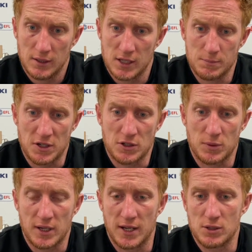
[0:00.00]
as much as
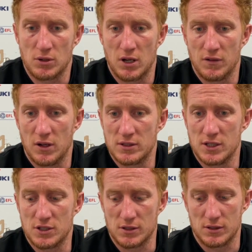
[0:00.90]
we can to our
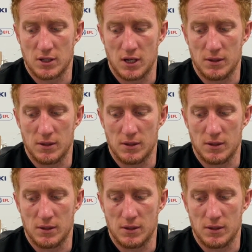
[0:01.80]
advantage, and